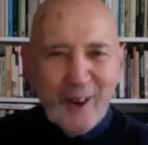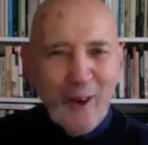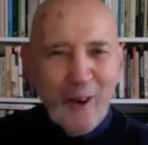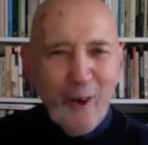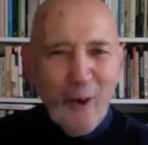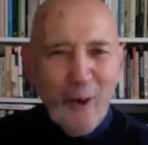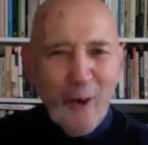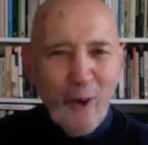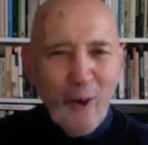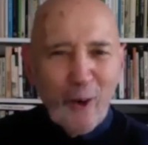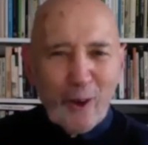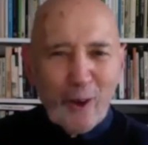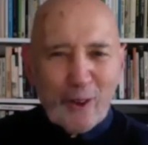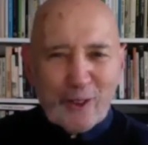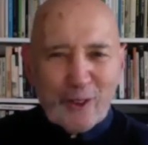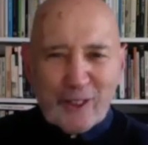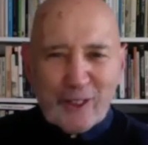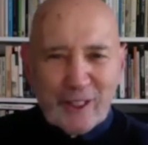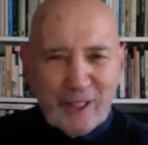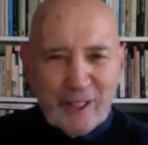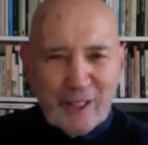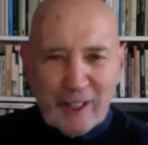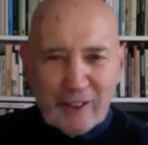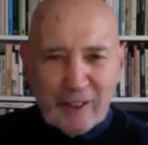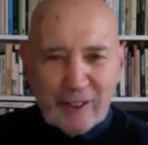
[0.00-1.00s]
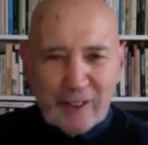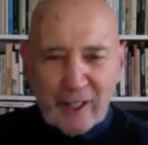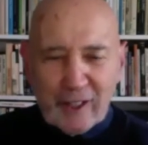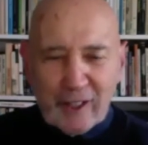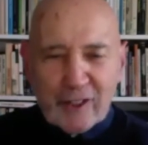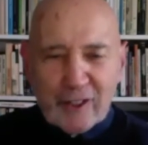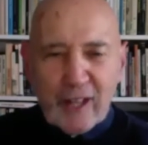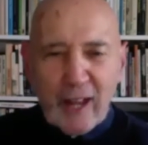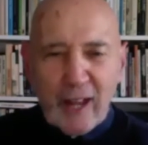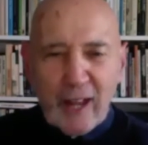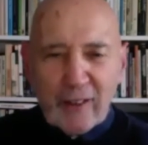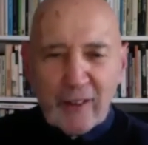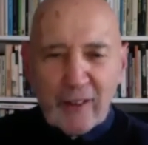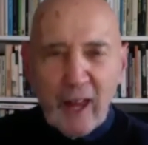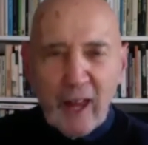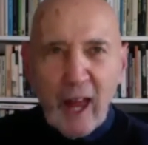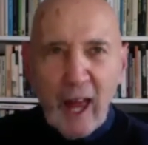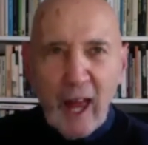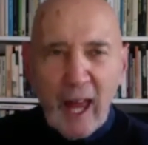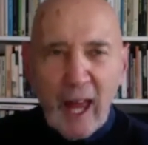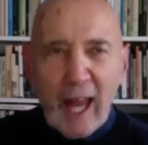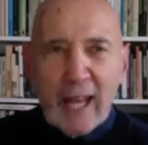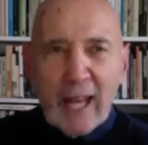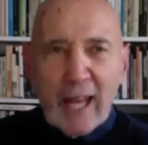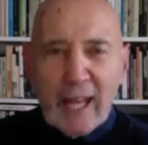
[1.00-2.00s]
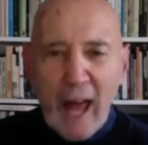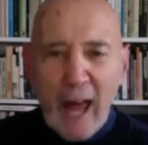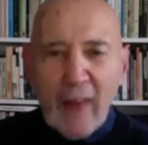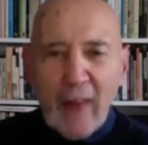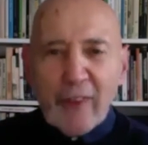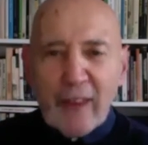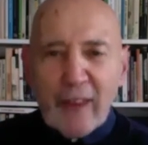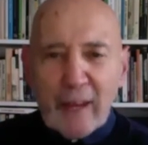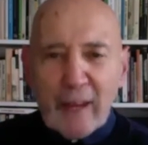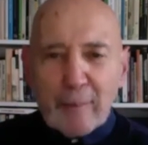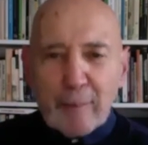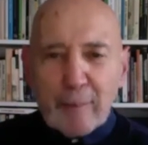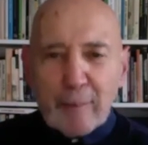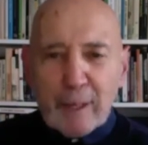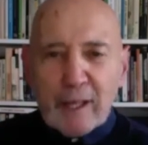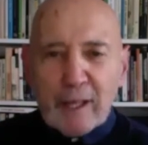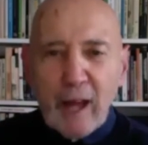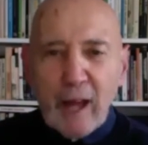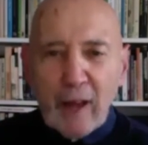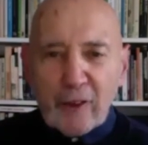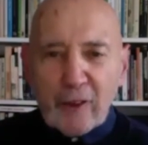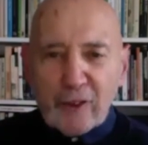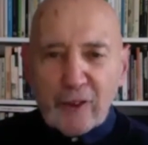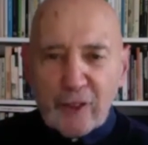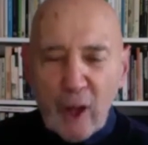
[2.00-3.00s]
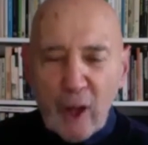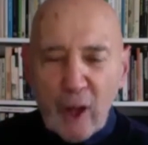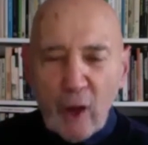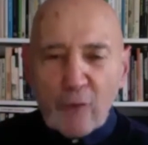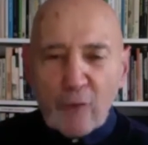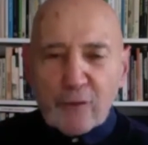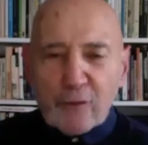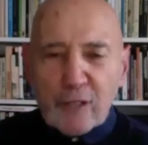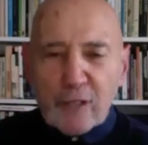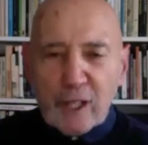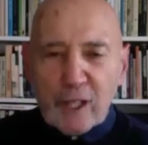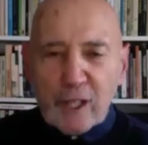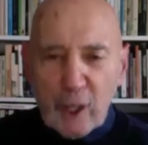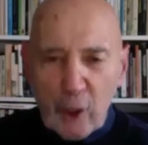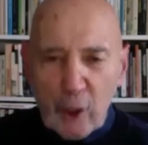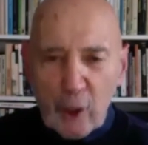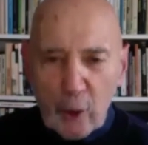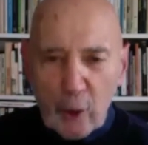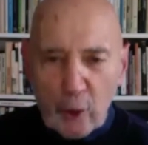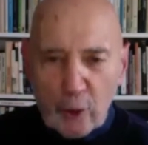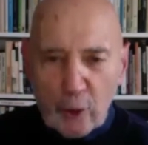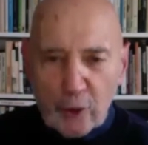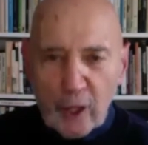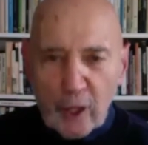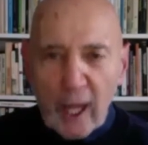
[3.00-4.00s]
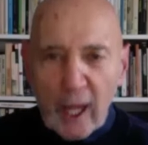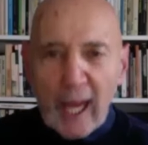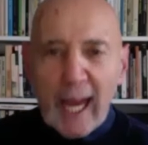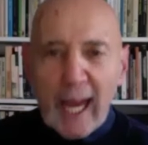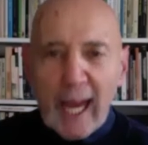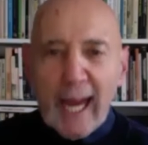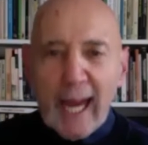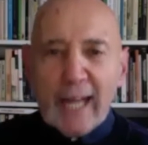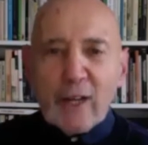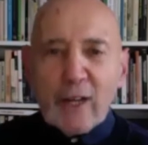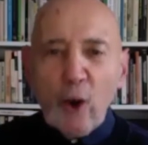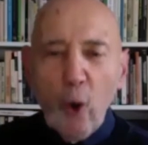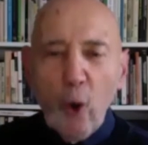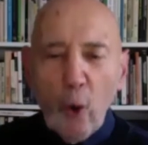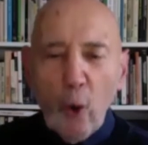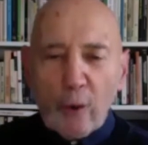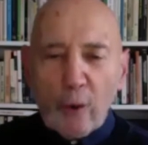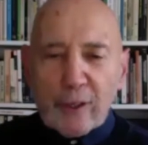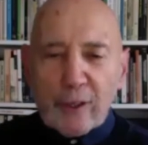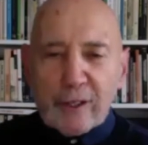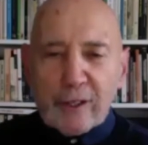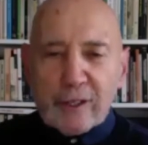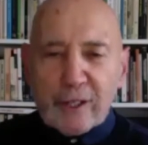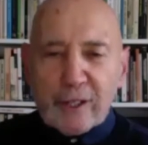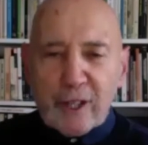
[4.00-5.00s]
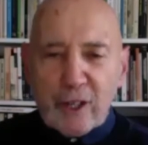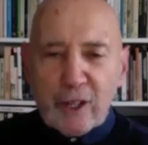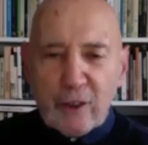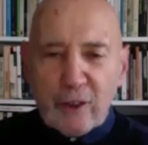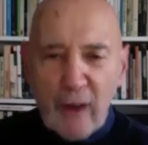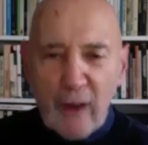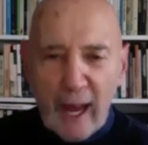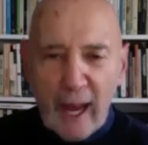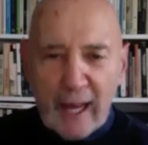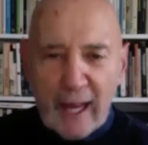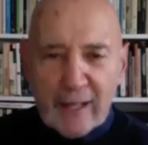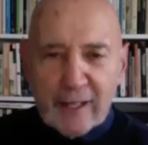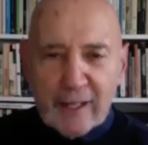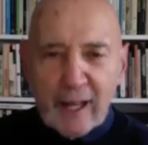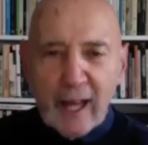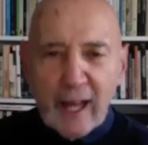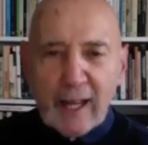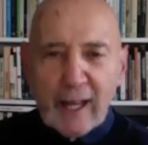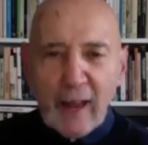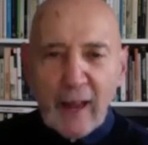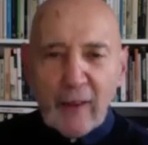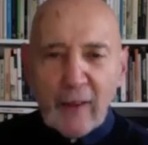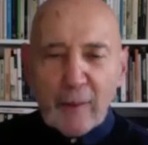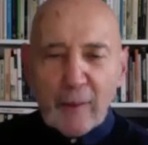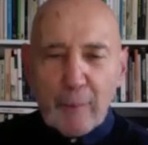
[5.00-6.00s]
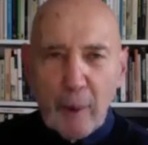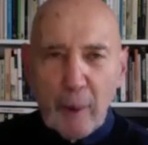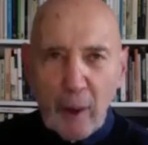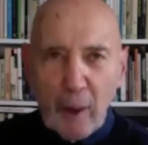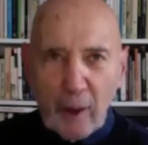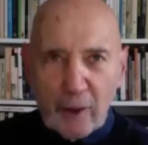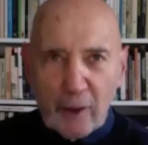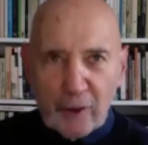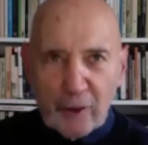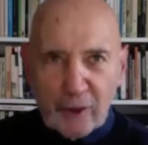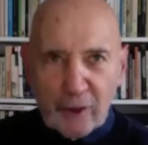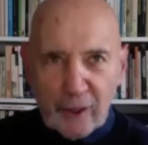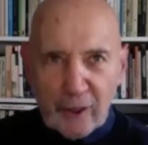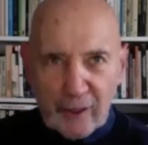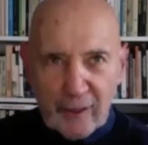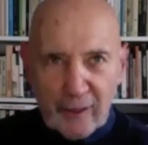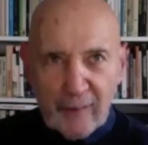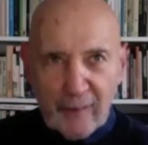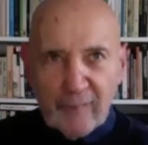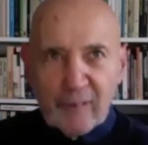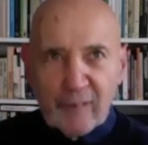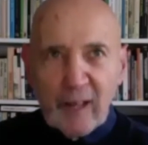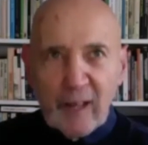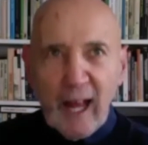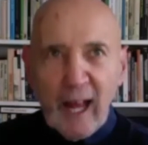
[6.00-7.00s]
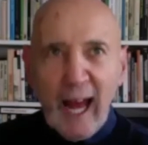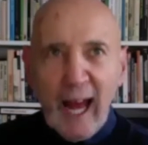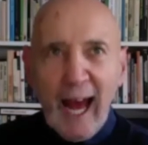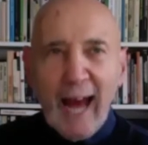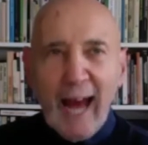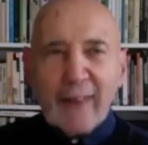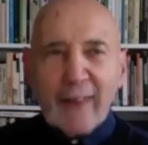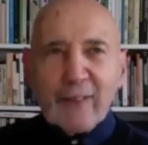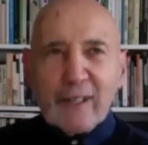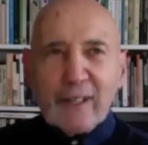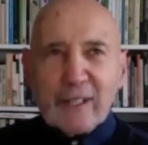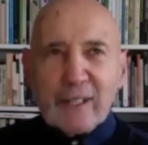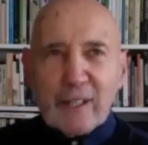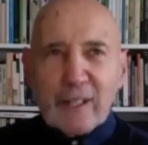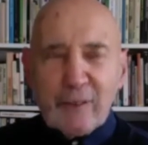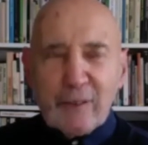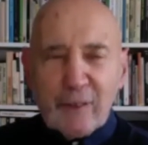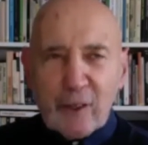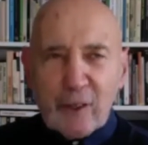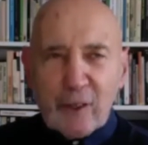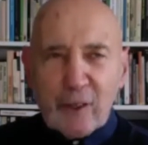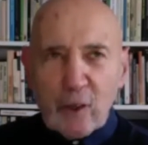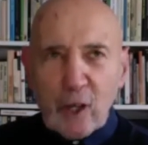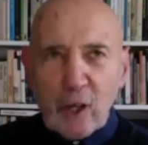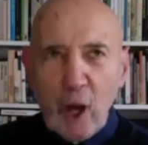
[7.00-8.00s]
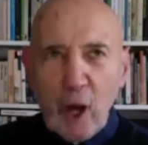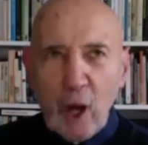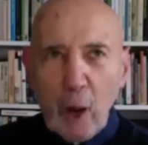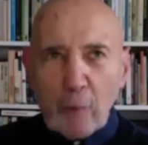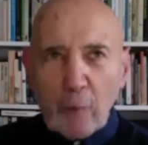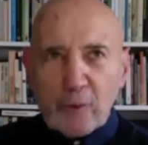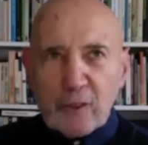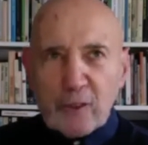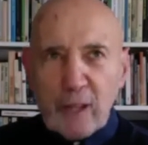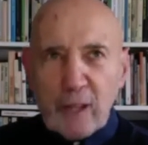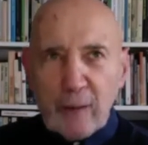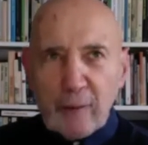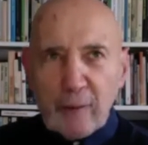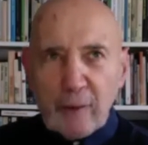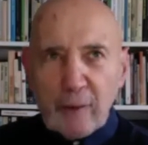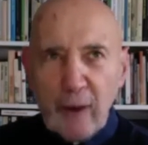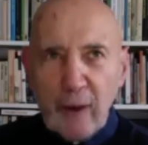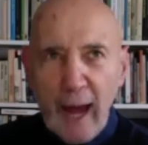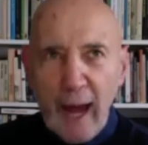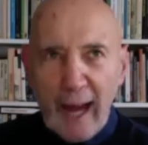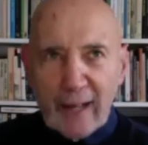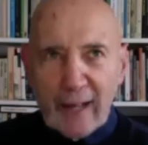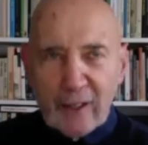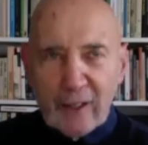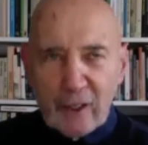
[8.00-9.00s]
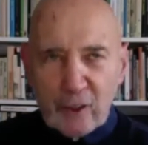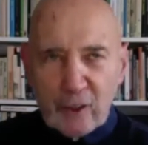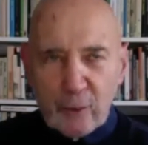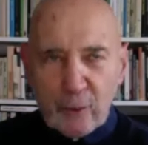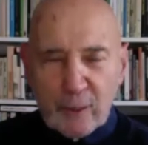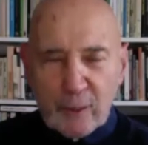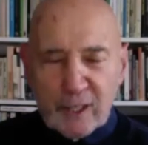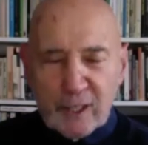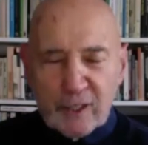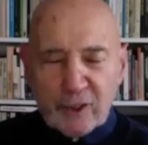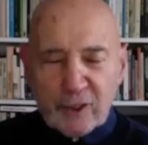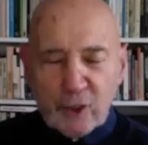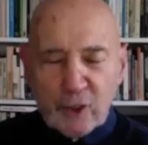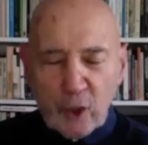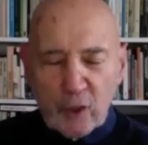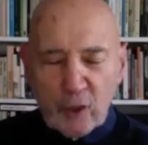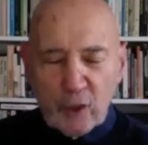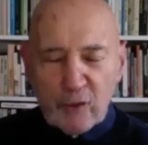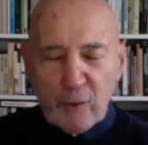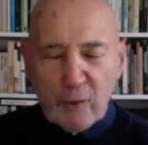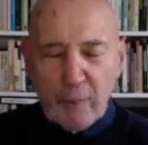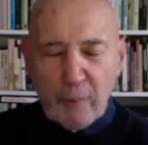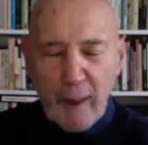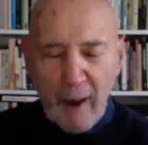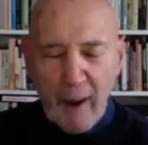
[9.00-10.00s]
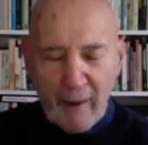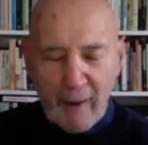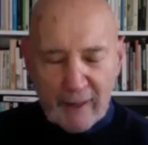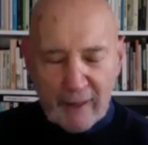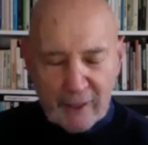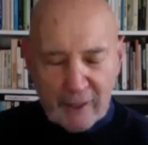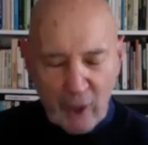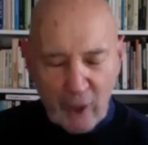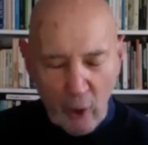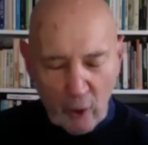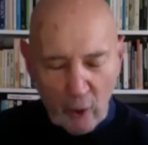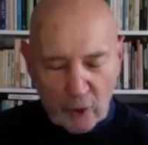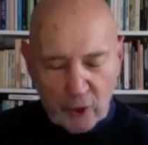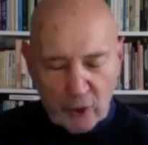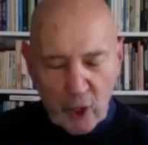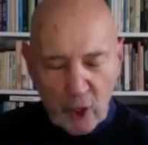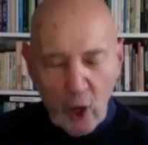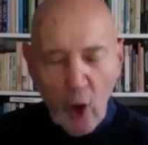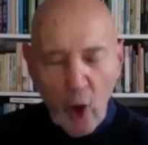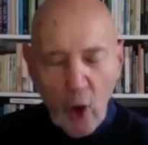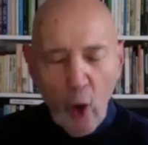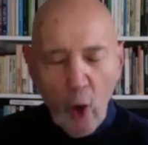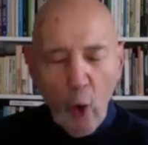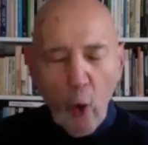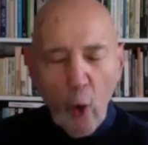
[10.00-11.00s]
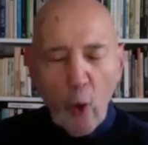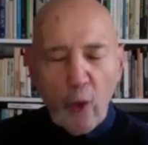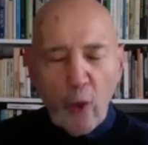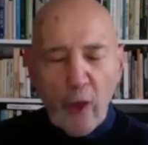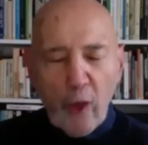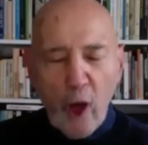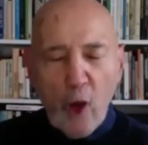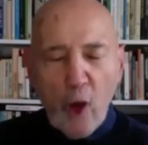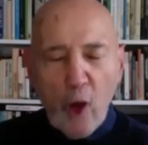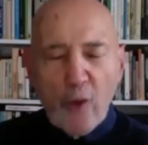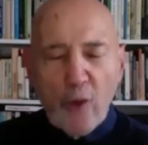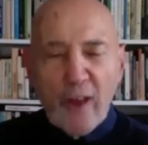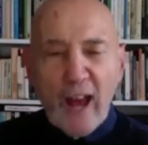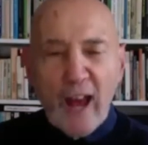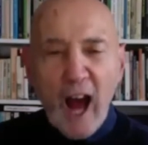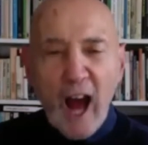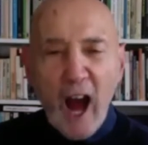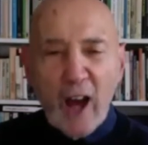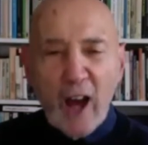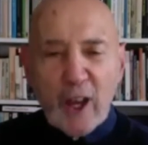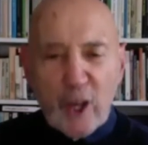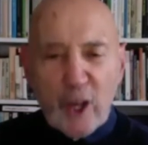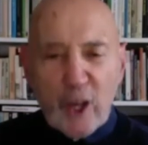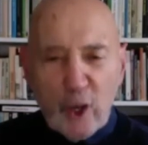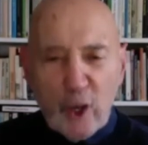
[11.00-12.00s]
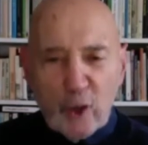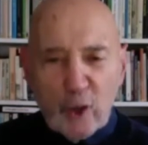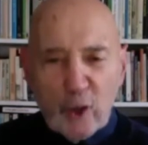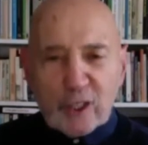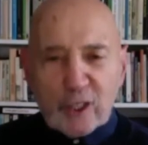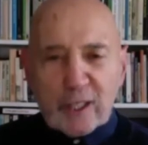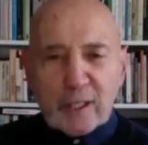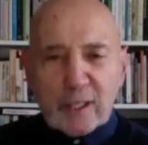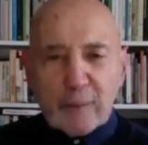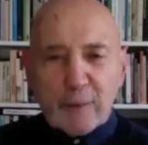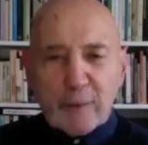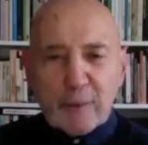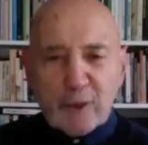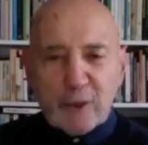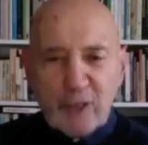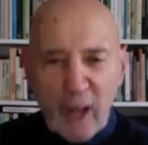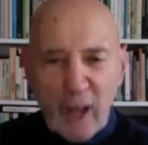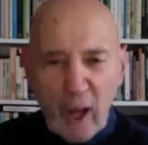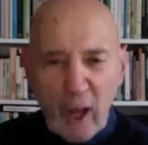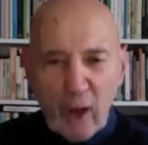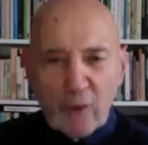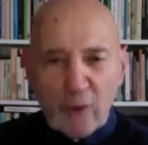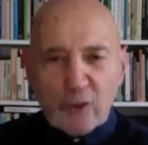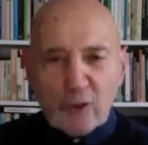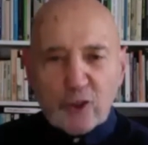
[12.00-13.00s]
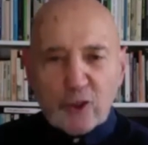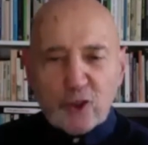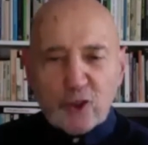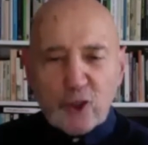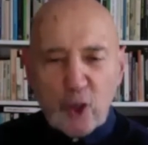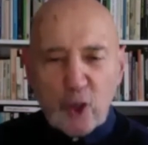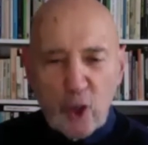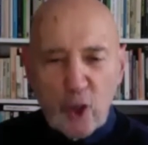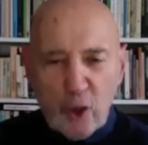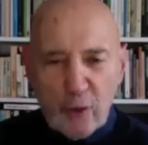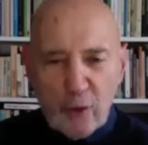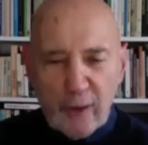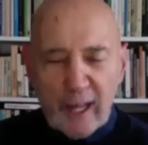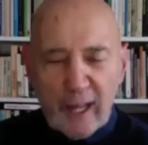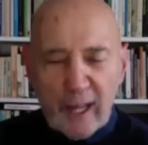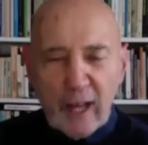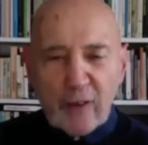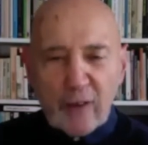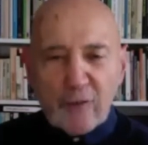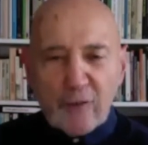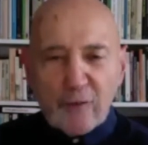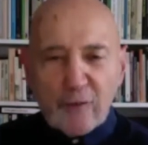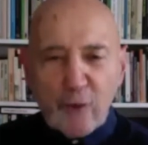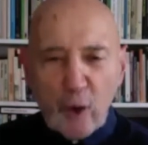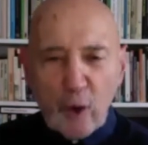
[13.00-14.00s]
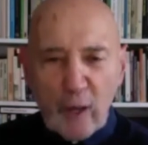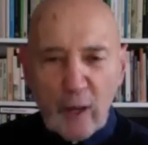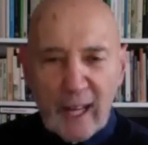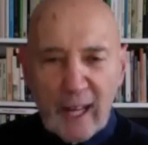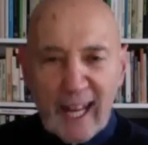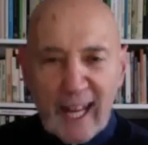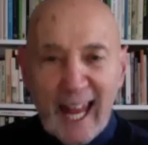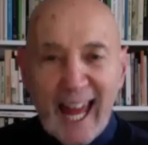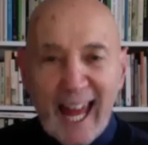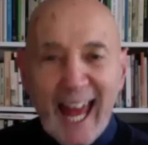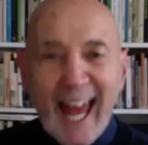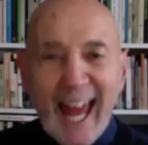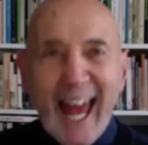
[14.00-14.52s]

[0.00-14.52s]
or statistics. She has nothing but herself to use in order to create another person. And the difficult concept for actors, which is sort of a paradox, although they are using themselves truthfully and fully,